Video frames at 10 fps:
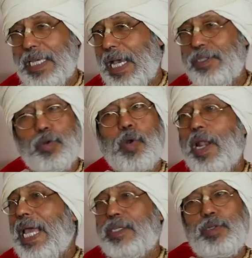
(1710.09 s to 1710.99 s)
I don't
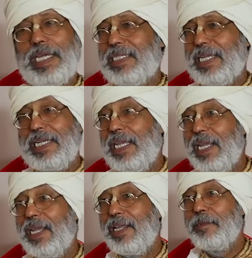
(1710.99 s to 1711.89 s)
like to get
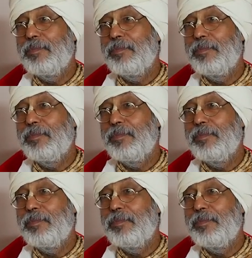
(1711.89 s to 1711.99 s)
any